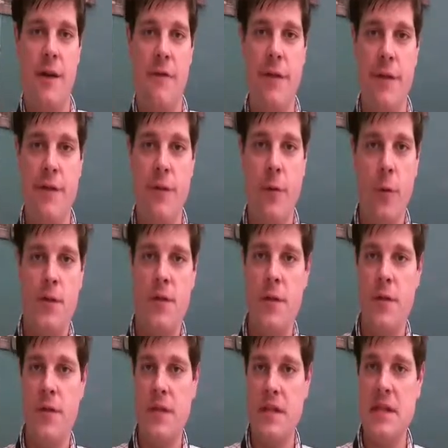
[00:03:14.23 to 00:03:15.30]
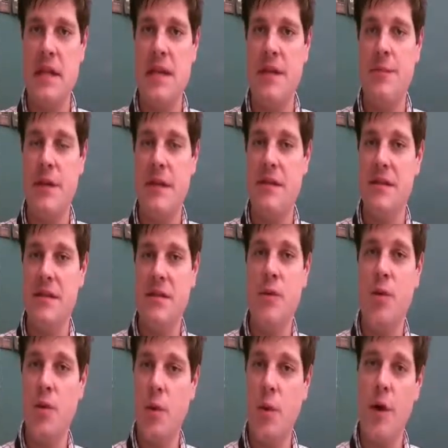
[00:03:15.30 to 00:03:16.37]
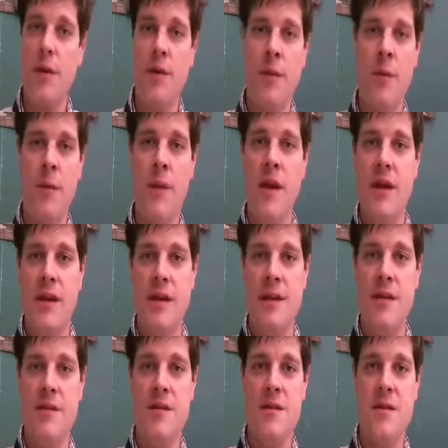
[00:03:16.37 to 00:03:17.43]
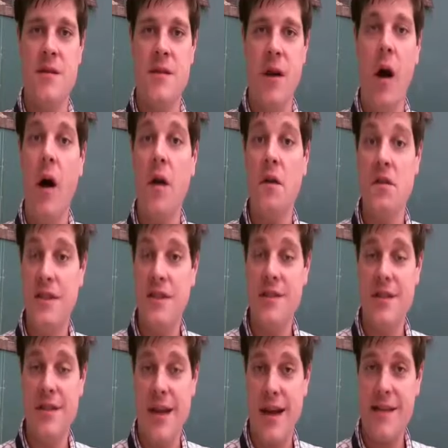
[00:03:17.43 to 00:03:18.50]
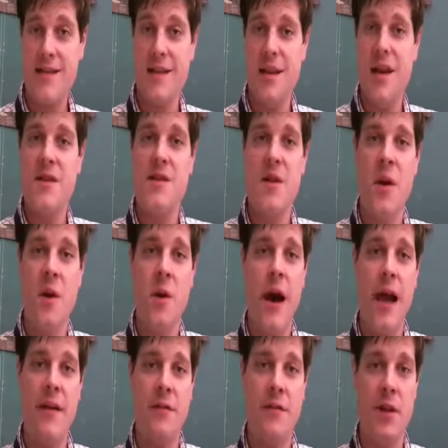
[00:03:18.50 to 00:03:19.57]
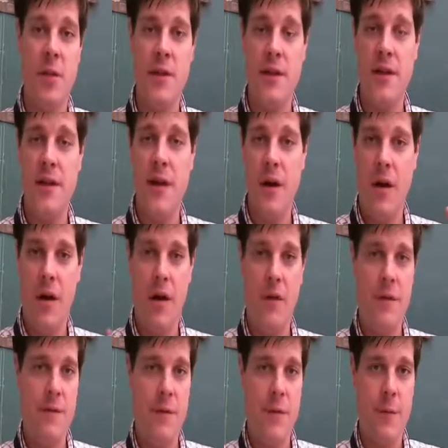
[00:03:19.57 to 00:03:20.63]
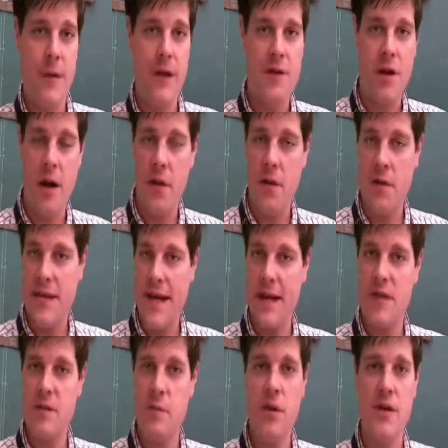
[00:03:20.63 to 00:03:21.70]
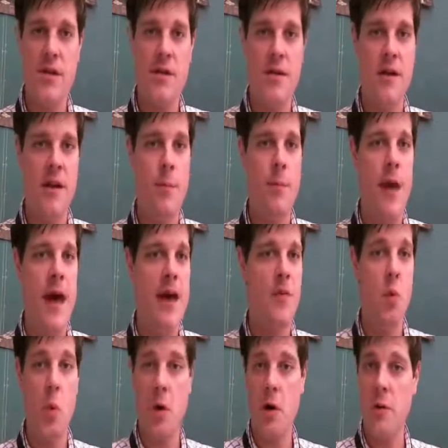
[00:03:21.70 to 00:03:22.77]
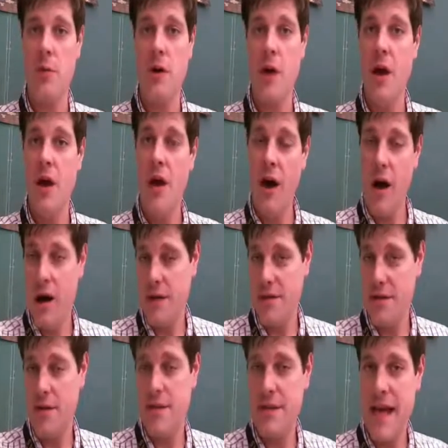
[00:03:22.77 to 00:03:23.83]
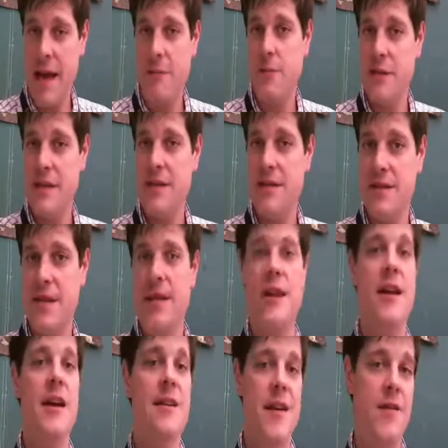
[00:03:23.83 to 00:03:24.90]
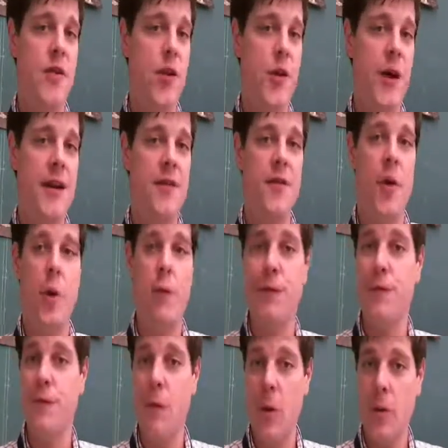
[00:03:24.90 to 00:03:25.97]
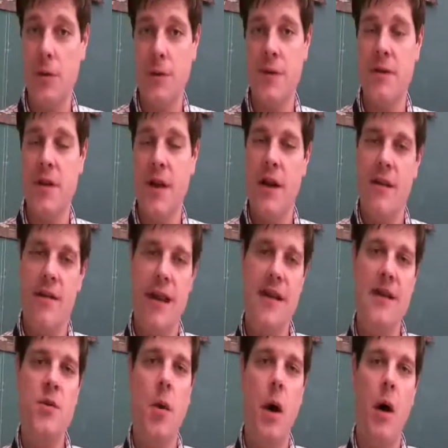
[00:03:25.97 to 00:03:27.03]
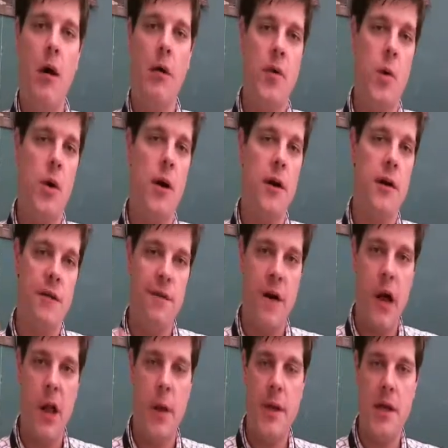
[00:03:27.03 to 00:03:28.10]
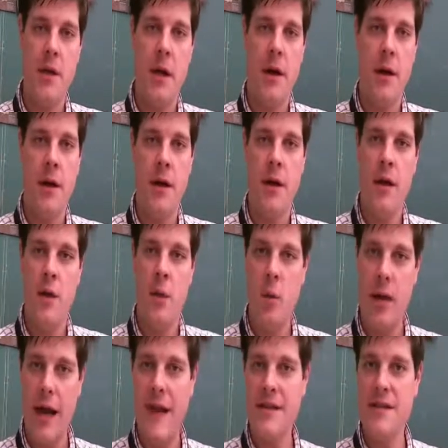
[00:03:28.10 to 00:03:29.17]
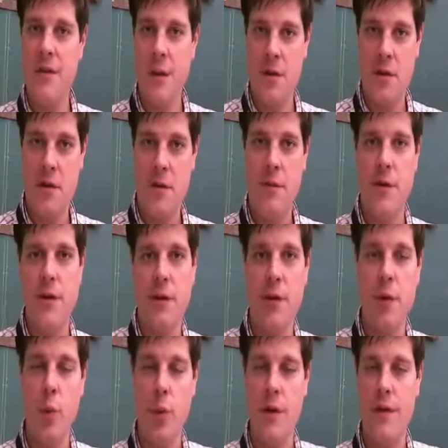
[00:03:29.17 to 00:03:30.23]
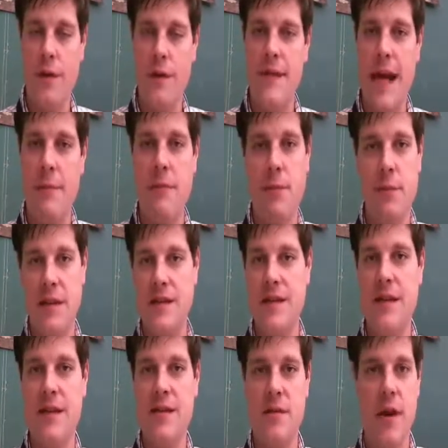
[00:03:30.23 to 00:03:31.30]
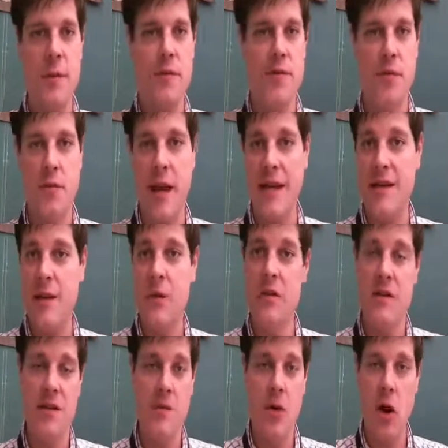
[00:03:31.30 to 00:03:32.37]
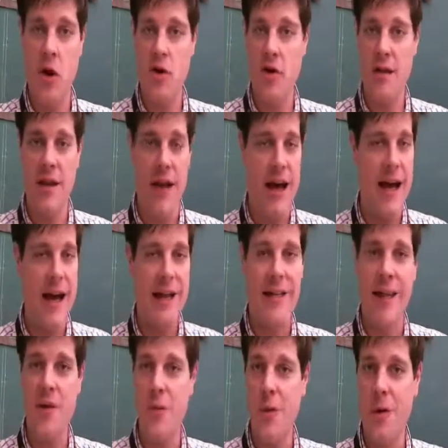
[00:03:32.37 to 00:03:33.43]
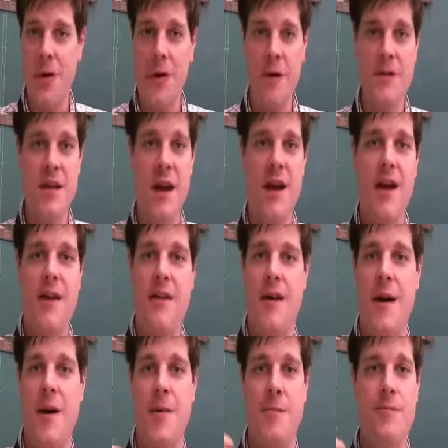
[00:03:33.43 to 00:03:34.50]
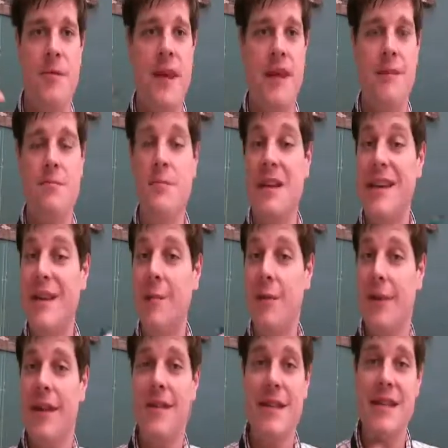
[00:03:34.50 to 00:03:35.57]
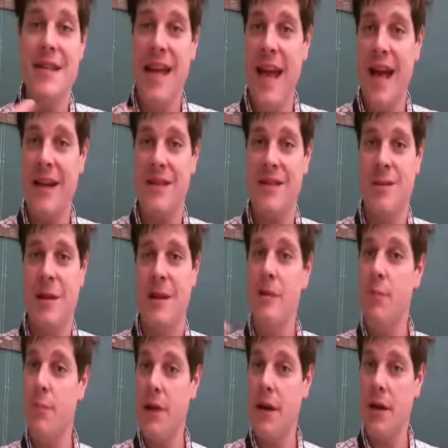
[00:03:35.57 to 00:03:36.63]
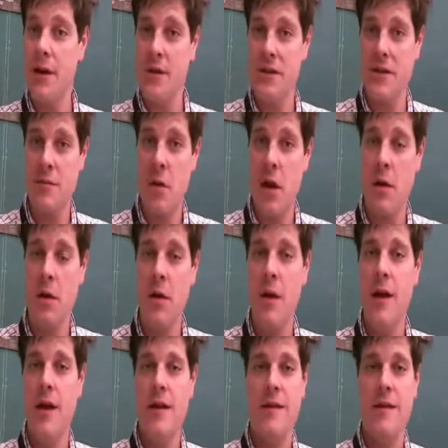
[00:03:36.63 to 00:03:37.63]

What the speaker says: Very fortunate with the CMP2 curriculum is all digitized. So I have loaded all the information, all their textbooks, their math workbook onto their tablet PC. They've created their own folders. They do all their work following along what I do on the computer with their tablet PCs. They're able to write notes in the margin, highlight words. They can manipulate the text to make it bigger to smaller.